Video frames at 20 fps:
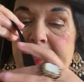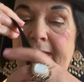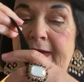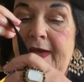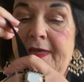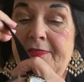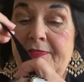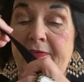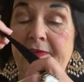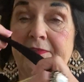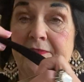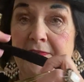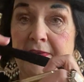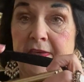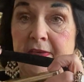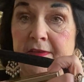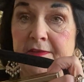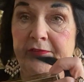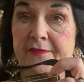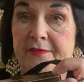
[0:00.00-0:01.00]
And this
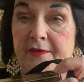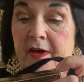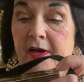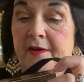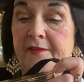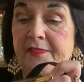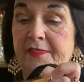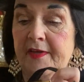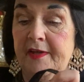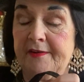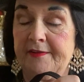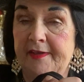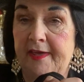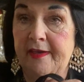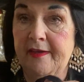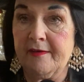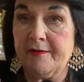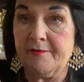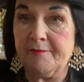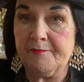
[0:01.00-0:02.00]
is
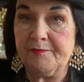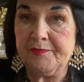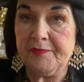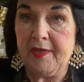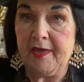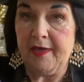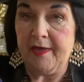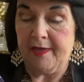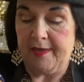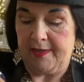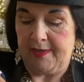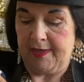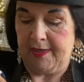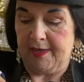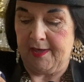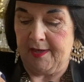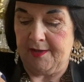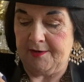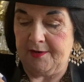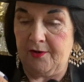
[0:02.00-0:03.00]
authentic.
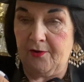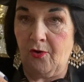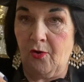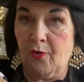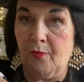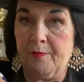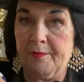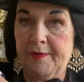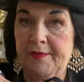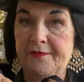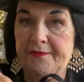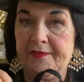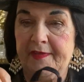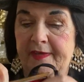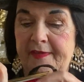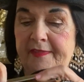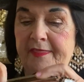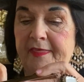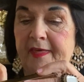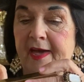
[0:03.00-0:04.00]
And it opens
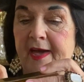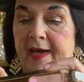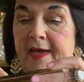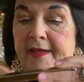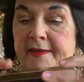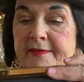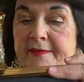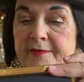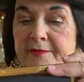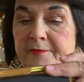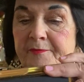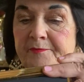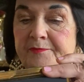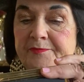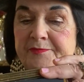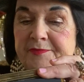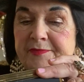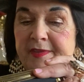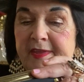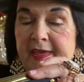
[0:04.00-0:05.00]
like that.
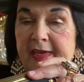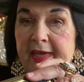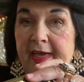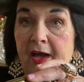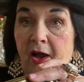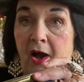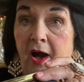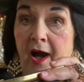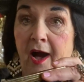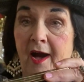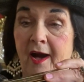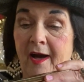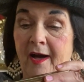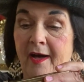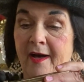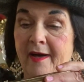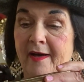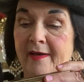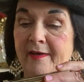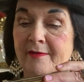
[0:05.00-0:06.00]

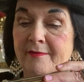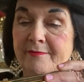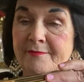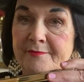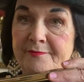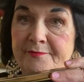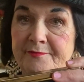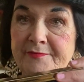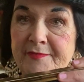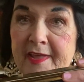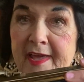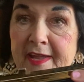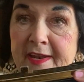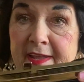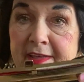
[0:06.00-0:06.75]
And